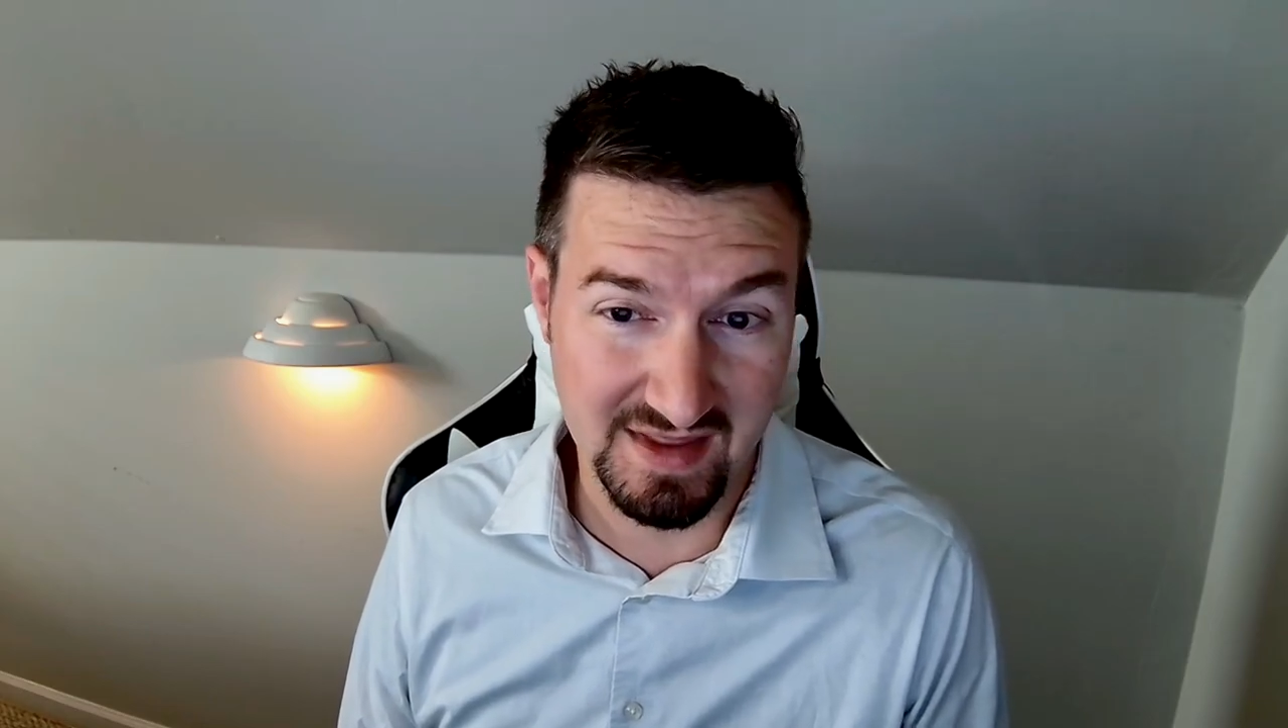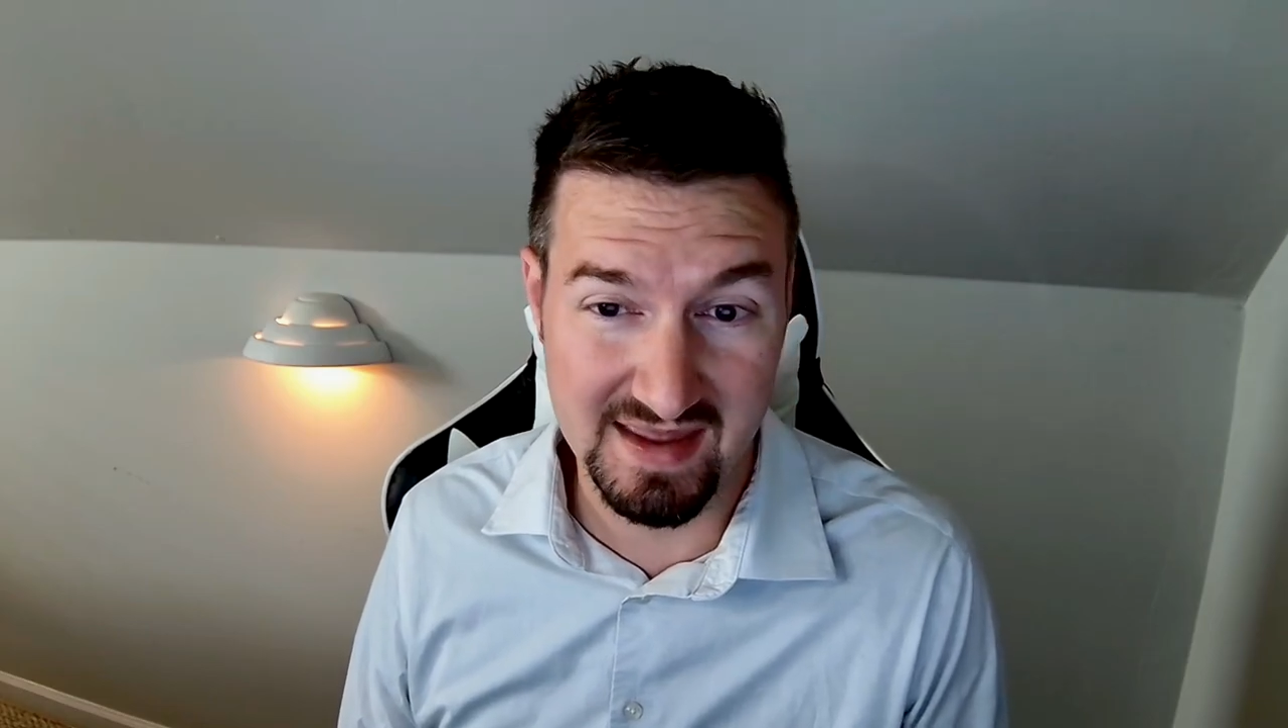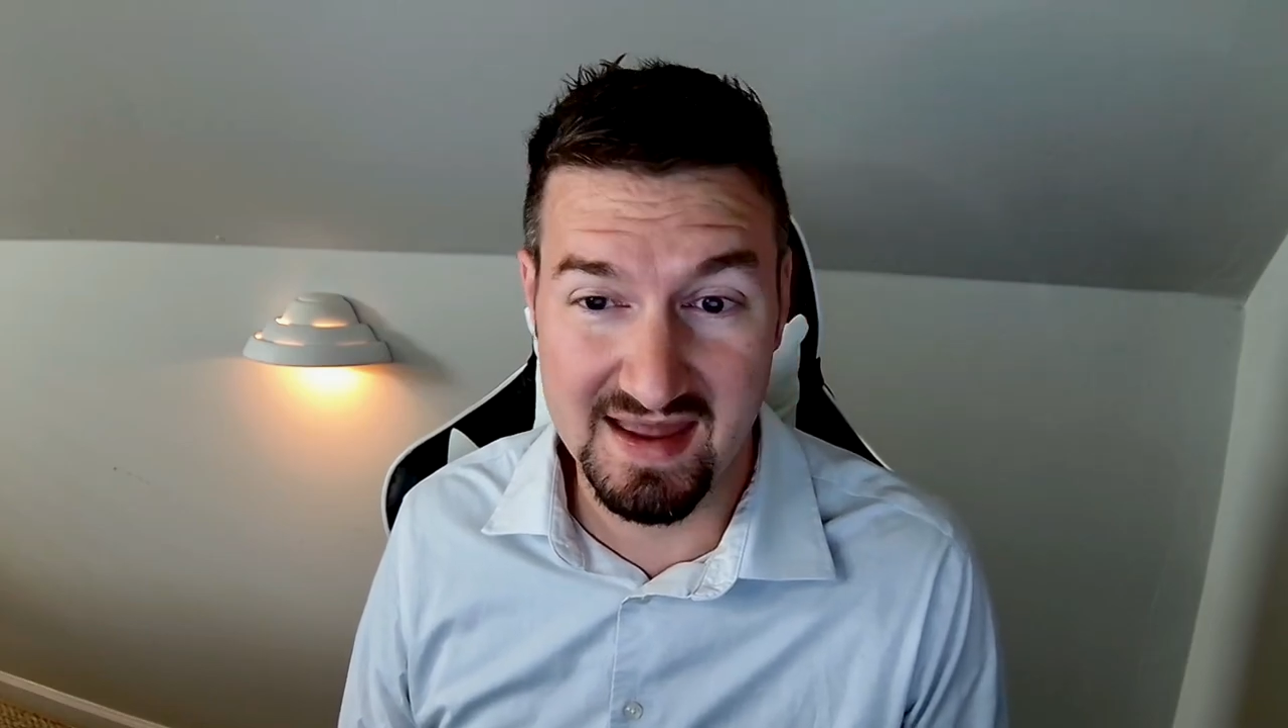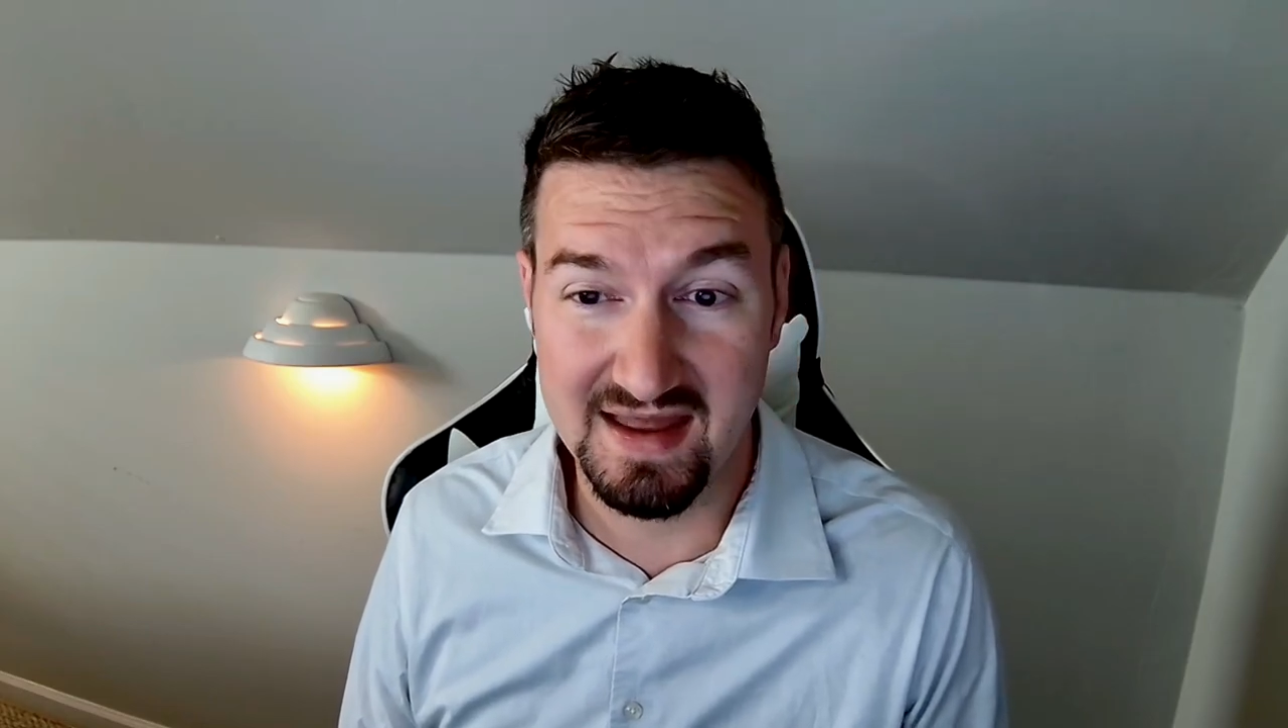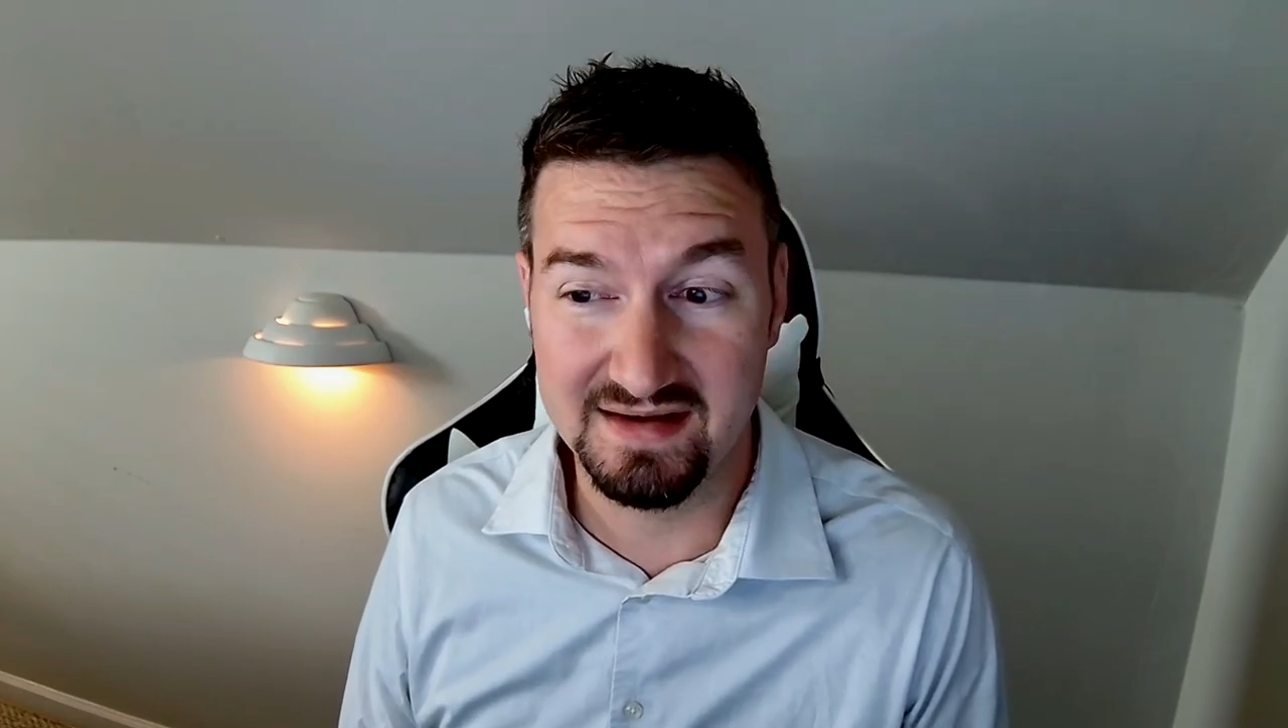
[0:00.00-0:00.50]

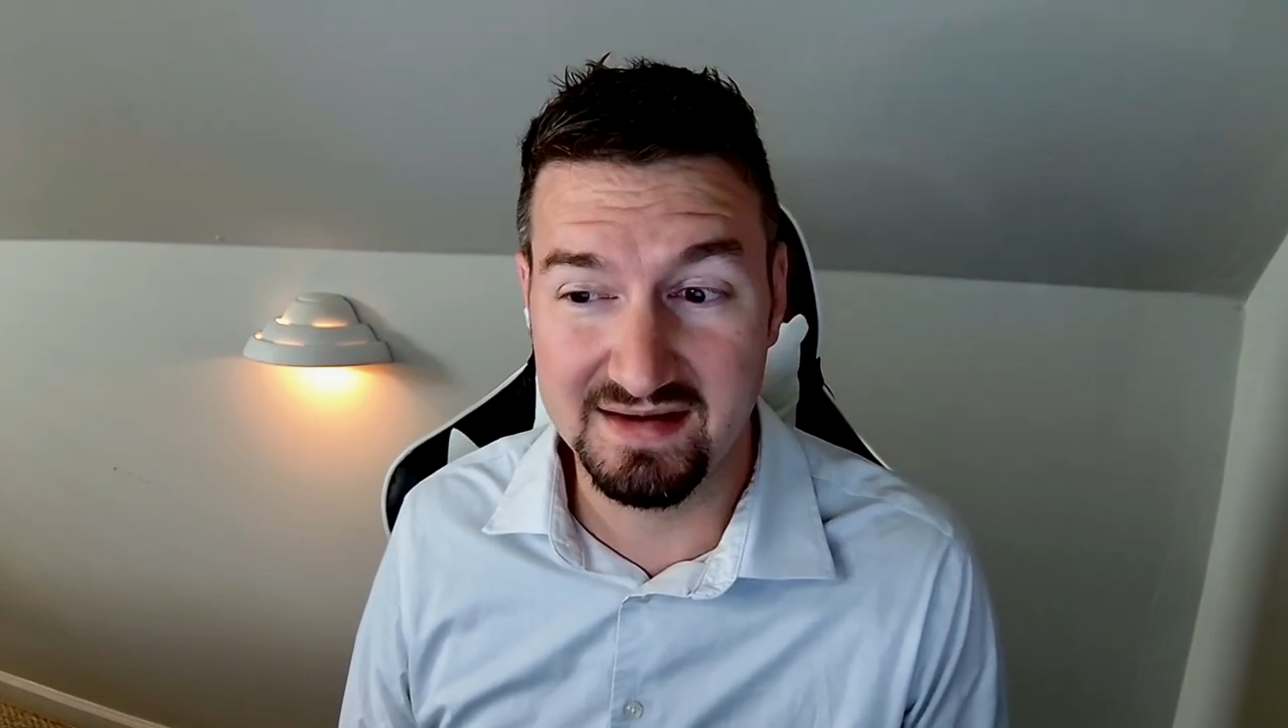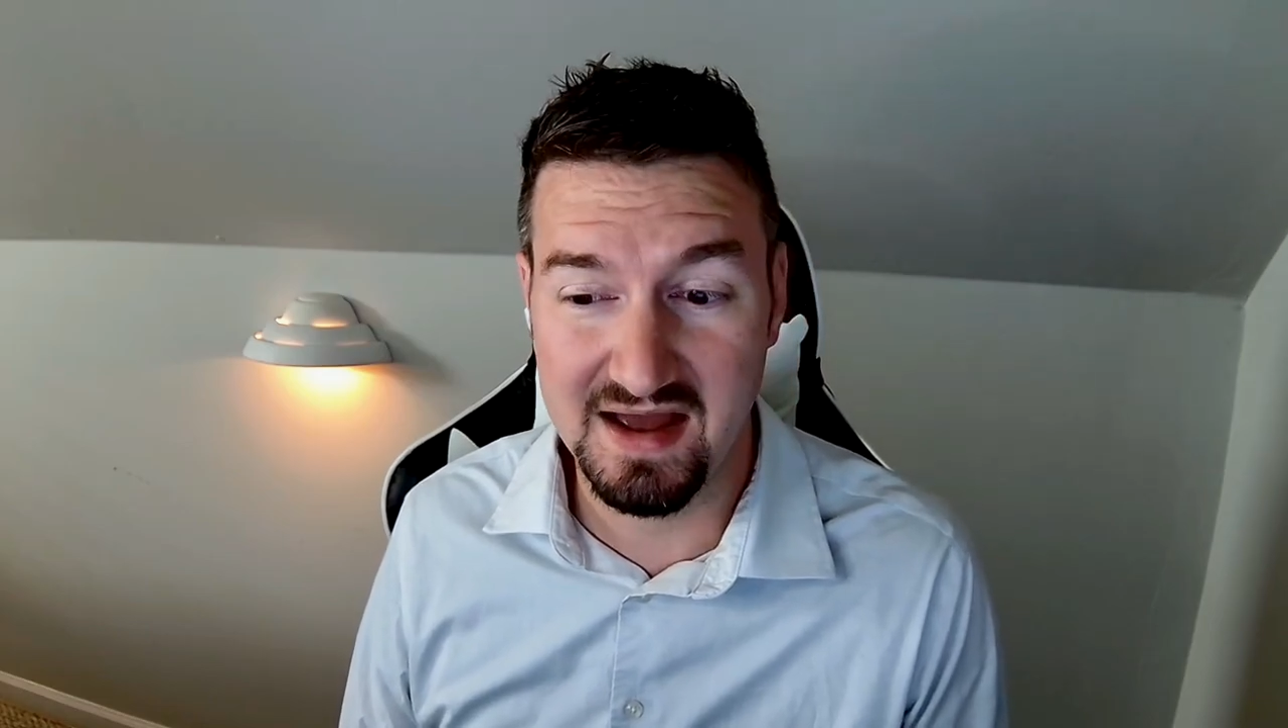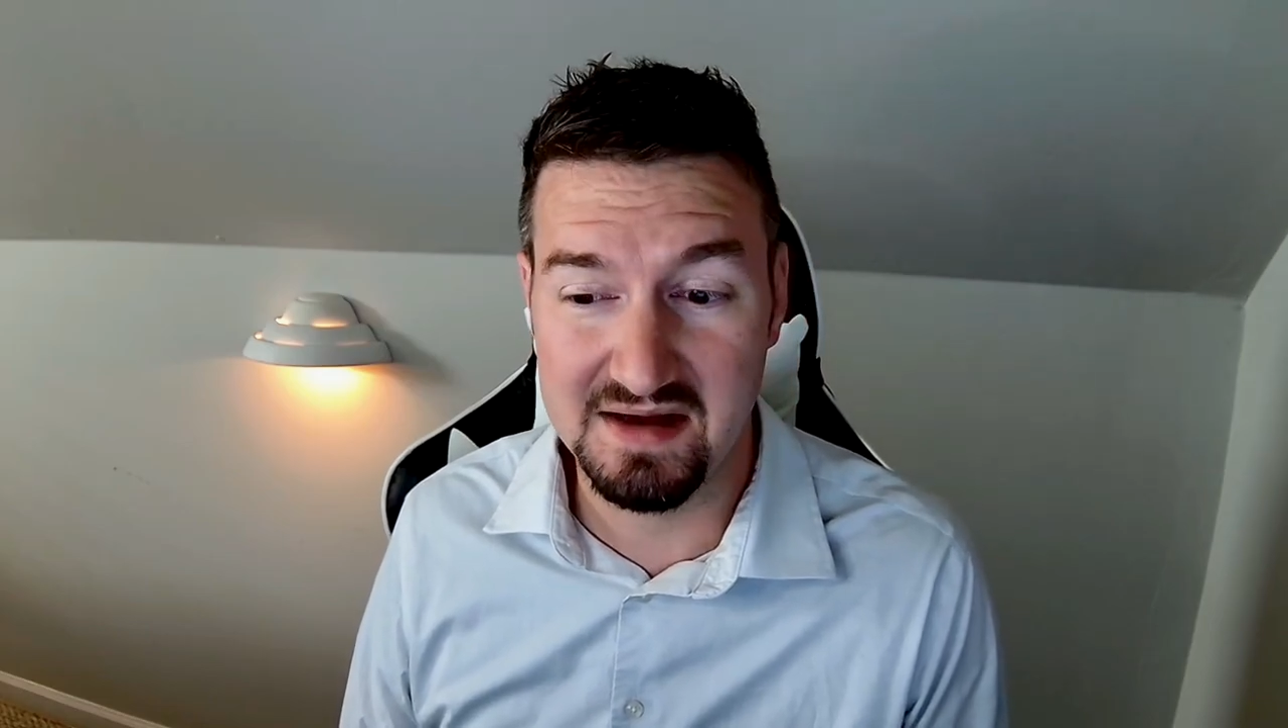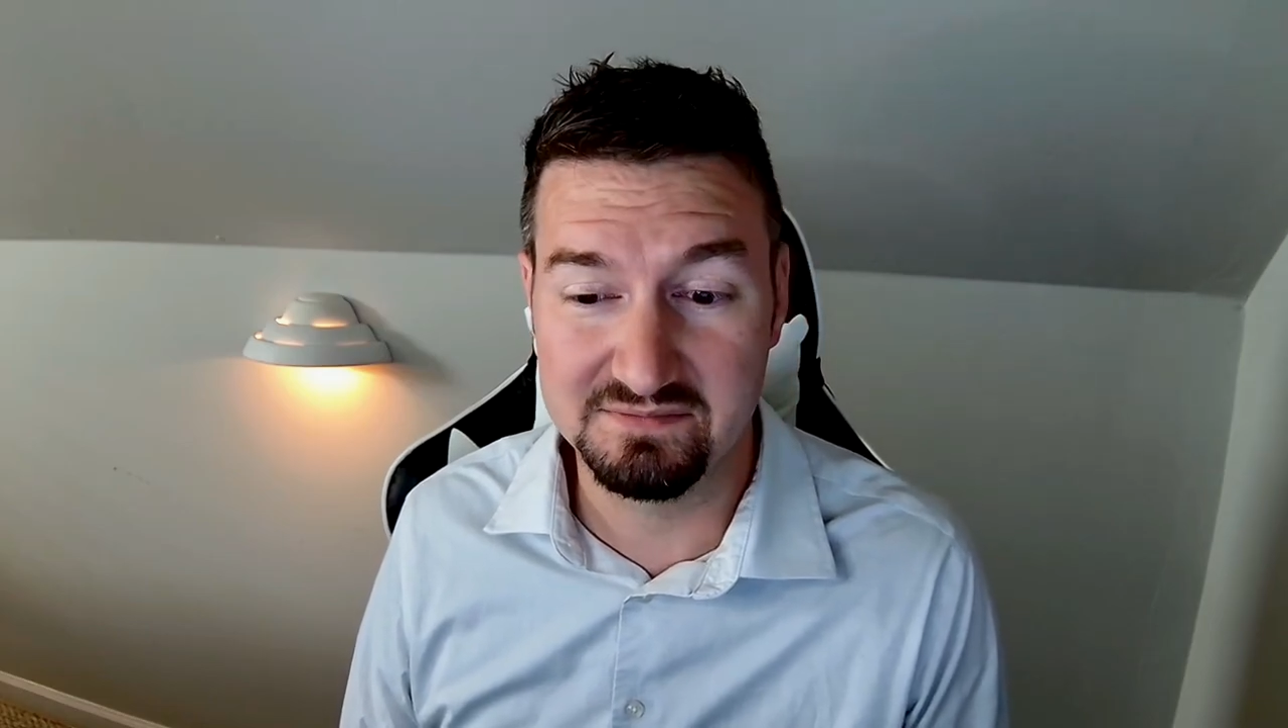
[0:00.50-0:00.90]
and uh,